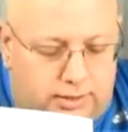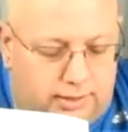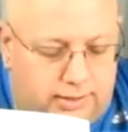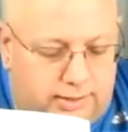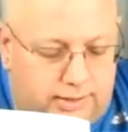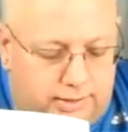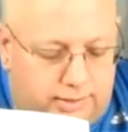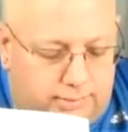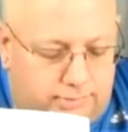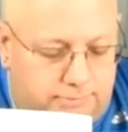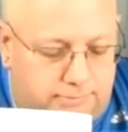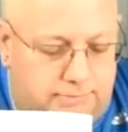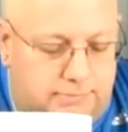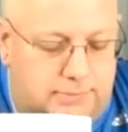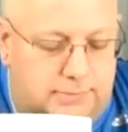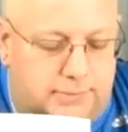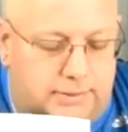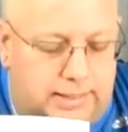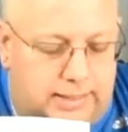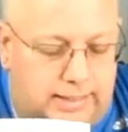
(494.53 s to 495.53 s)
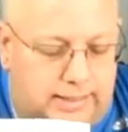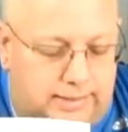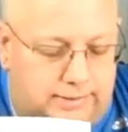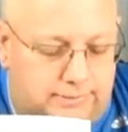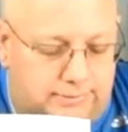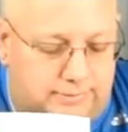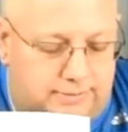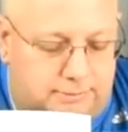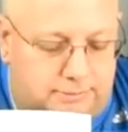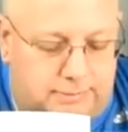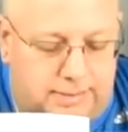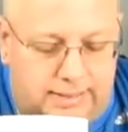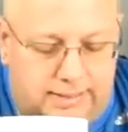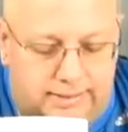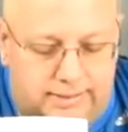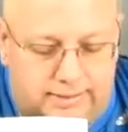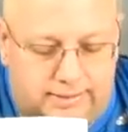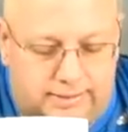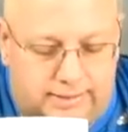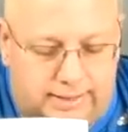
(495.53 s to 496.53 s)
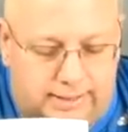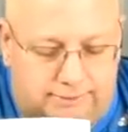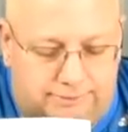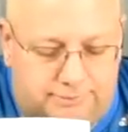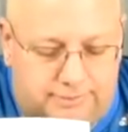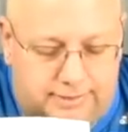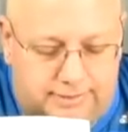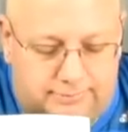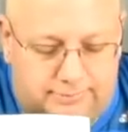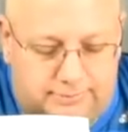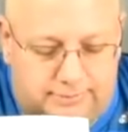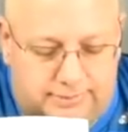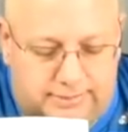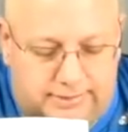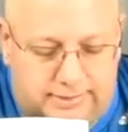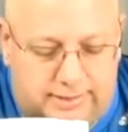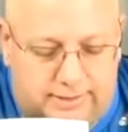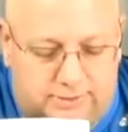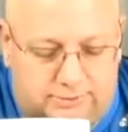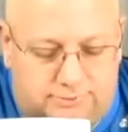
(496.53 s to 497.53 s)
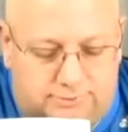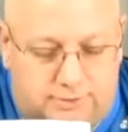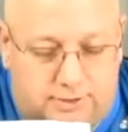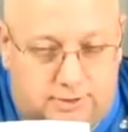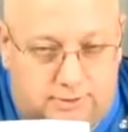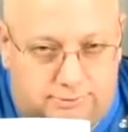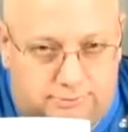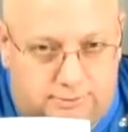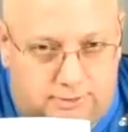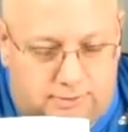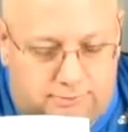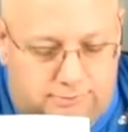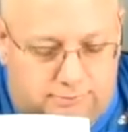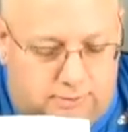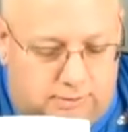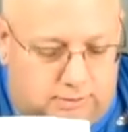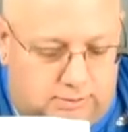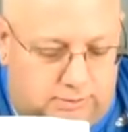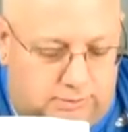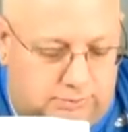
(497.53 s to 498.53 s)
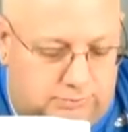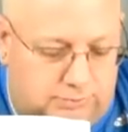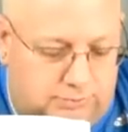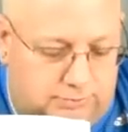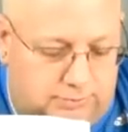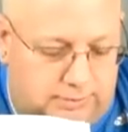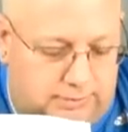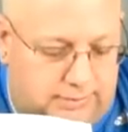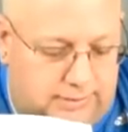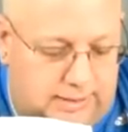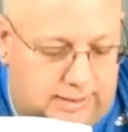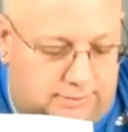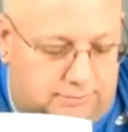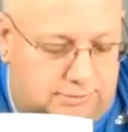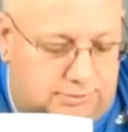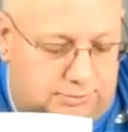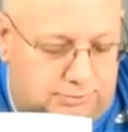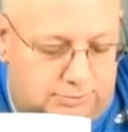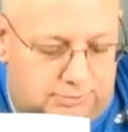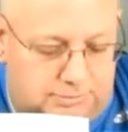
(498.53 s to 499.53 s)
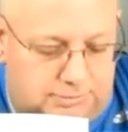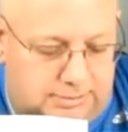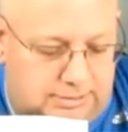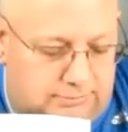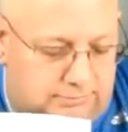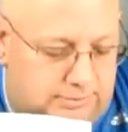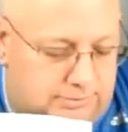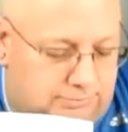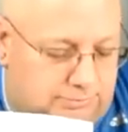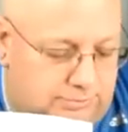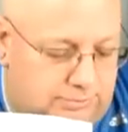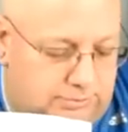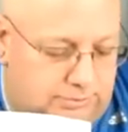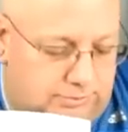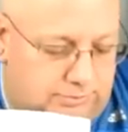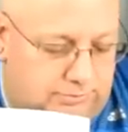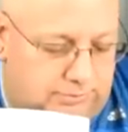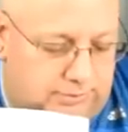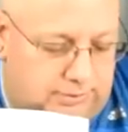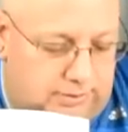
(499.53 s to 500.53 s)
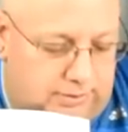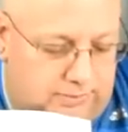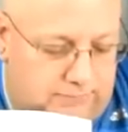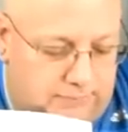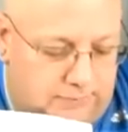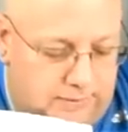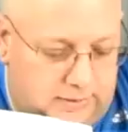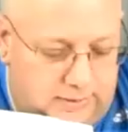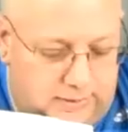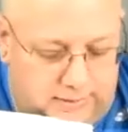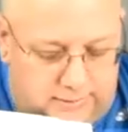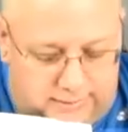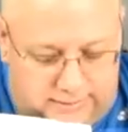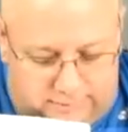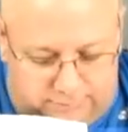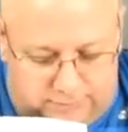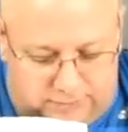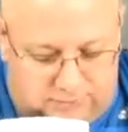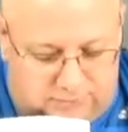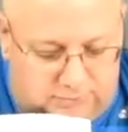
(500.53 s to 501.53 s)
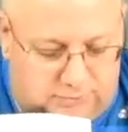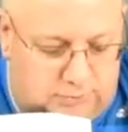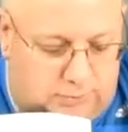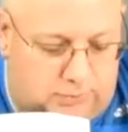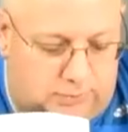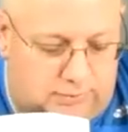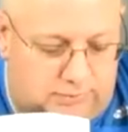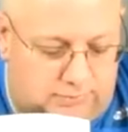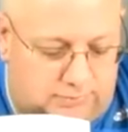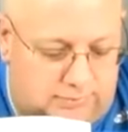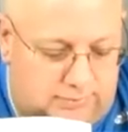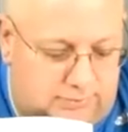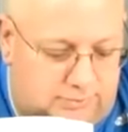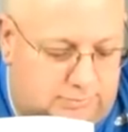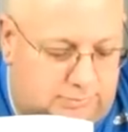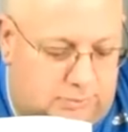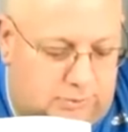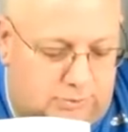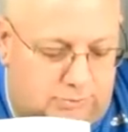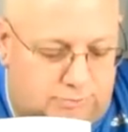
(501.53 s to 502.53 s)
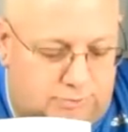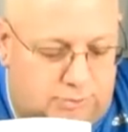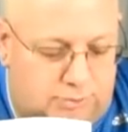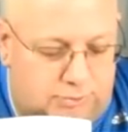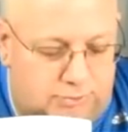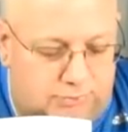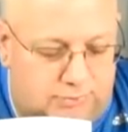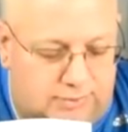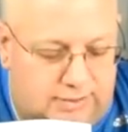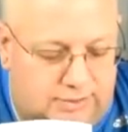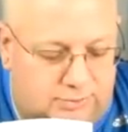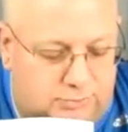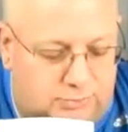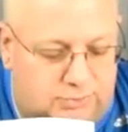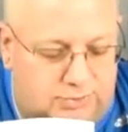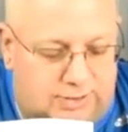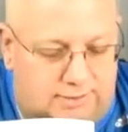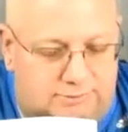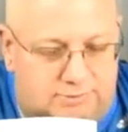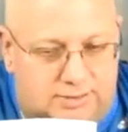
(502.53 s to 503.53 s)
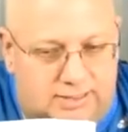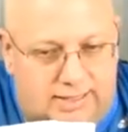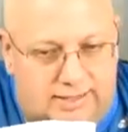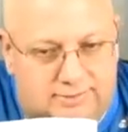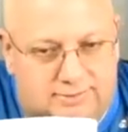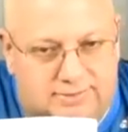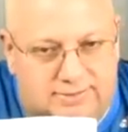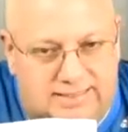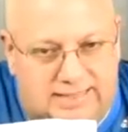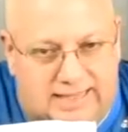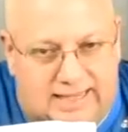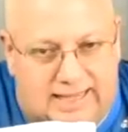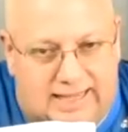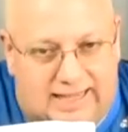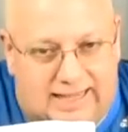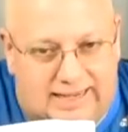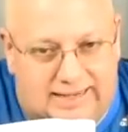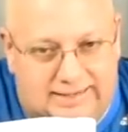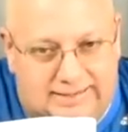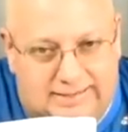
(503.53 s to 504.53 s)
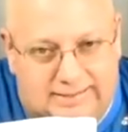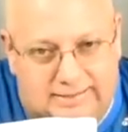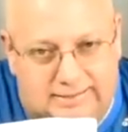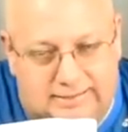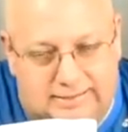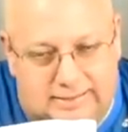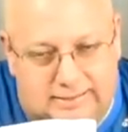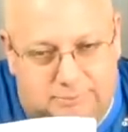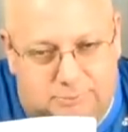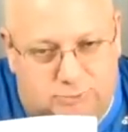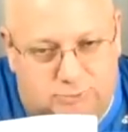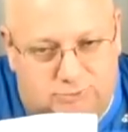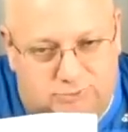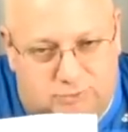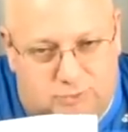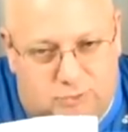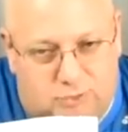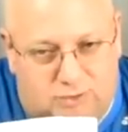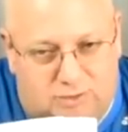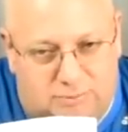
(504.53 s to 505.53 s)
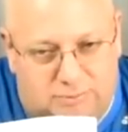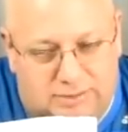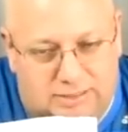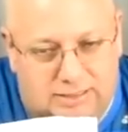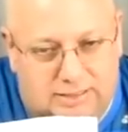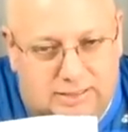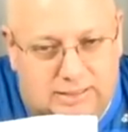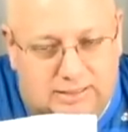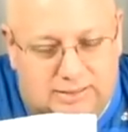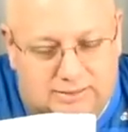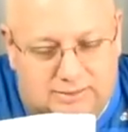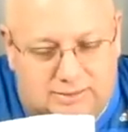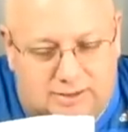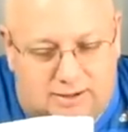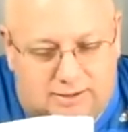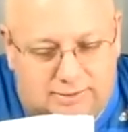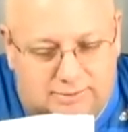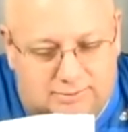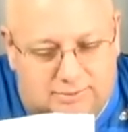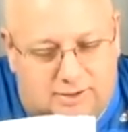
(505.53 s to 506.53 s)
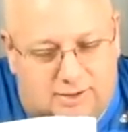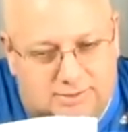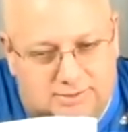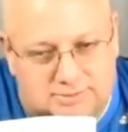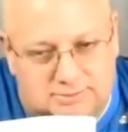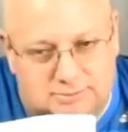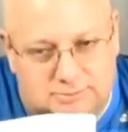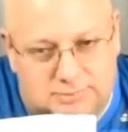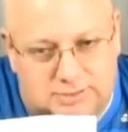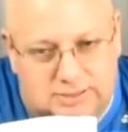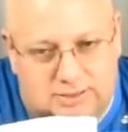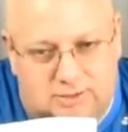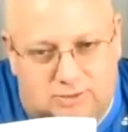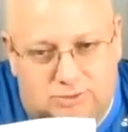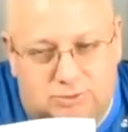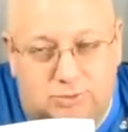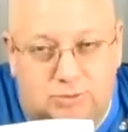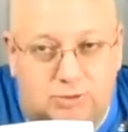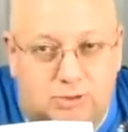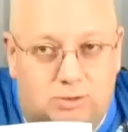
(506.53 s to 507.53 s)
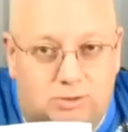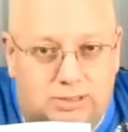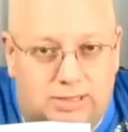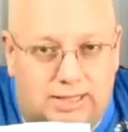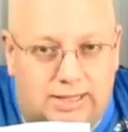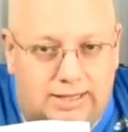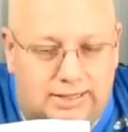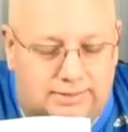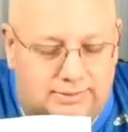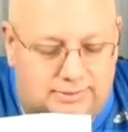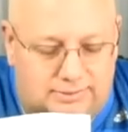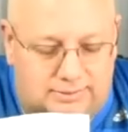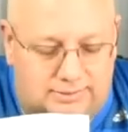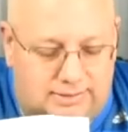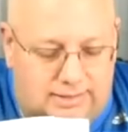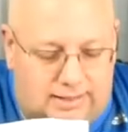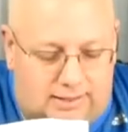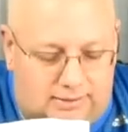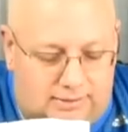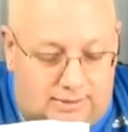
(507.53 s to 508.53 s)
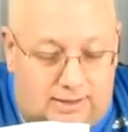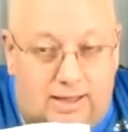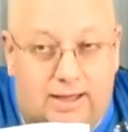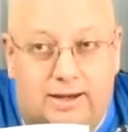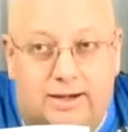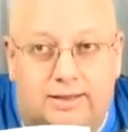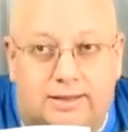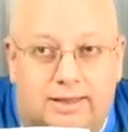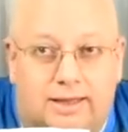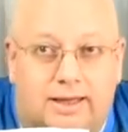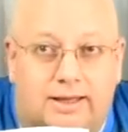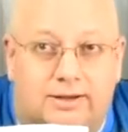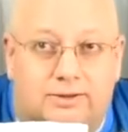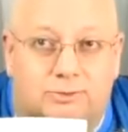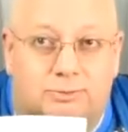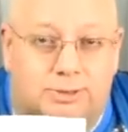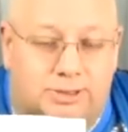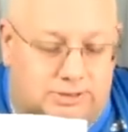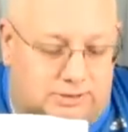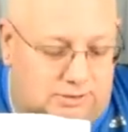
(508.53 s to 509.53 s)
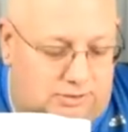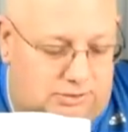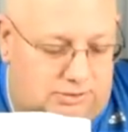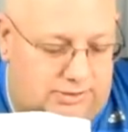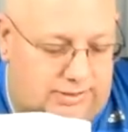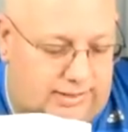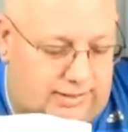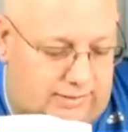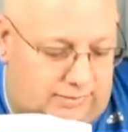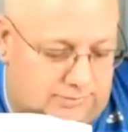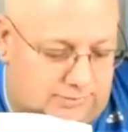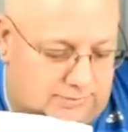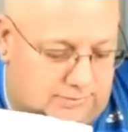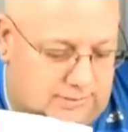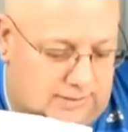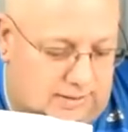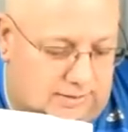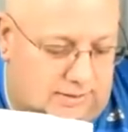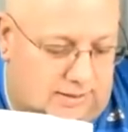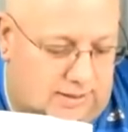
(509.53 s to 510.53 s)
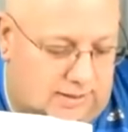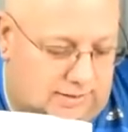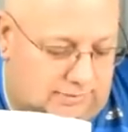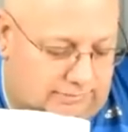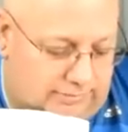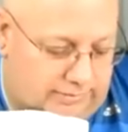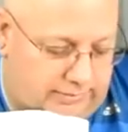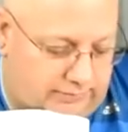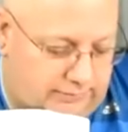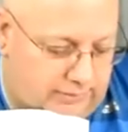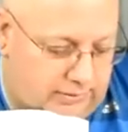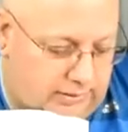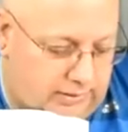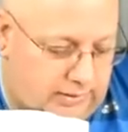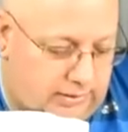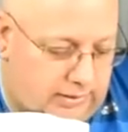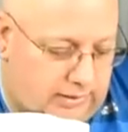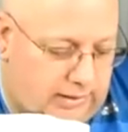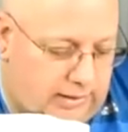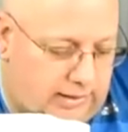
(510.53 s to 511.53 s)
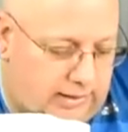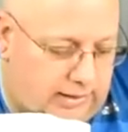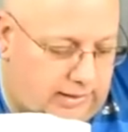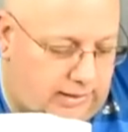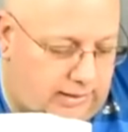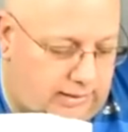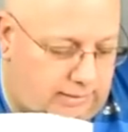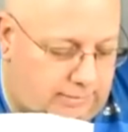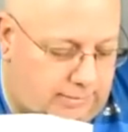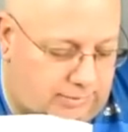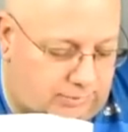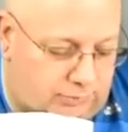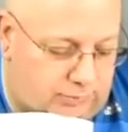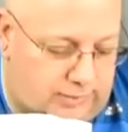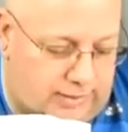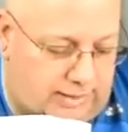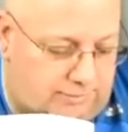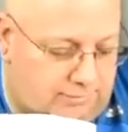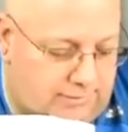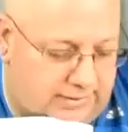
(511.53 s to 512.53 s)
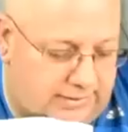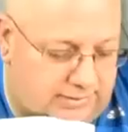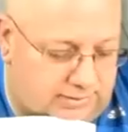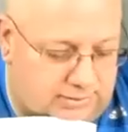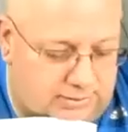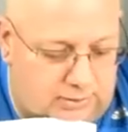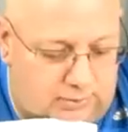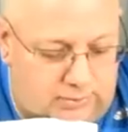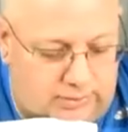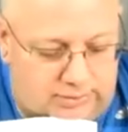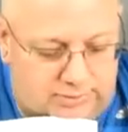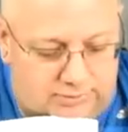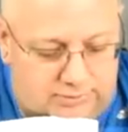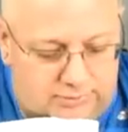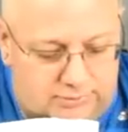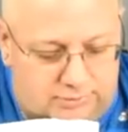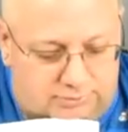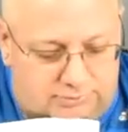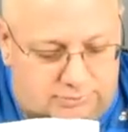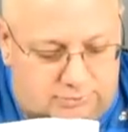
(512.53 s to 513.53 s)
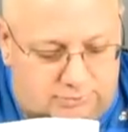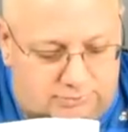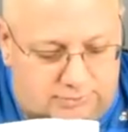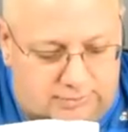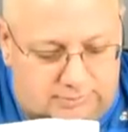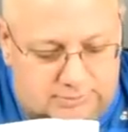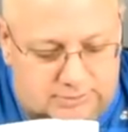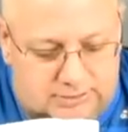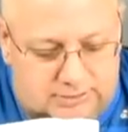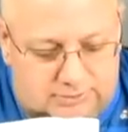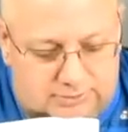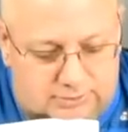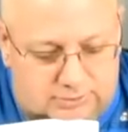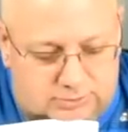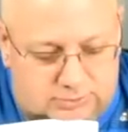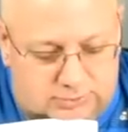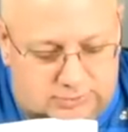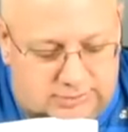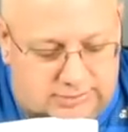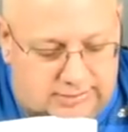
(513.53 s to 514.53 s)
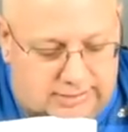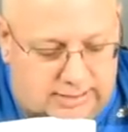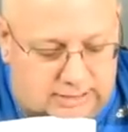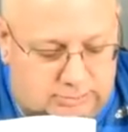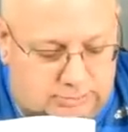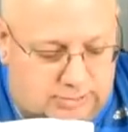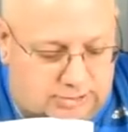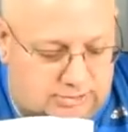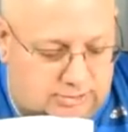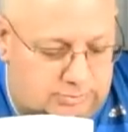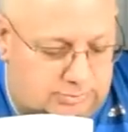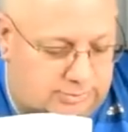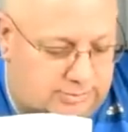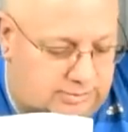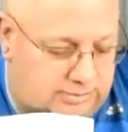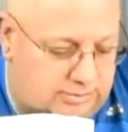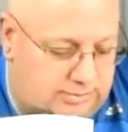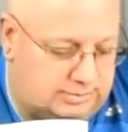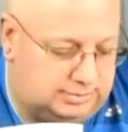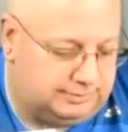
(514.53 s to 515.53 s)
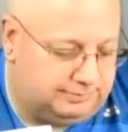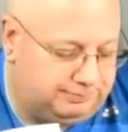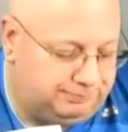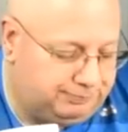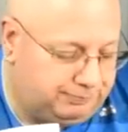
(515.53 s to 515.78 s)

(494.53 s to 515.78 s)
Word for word: um, has uh, made uh, FX and DX far, far, far closer than they ever used to be even a few years ago. That means the noise of these smaller photosites, which have less gain and perform not as awesome in ultra-low light, that a lot of that has been nulled out, a lot of it. Um, that's why everything is going to uh, full-frame sensors with DX pixel pitches.